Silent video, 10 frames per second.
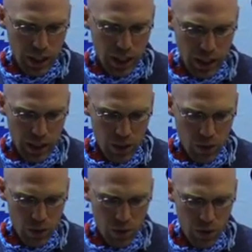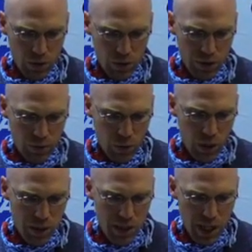can get going
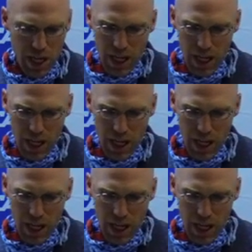for us,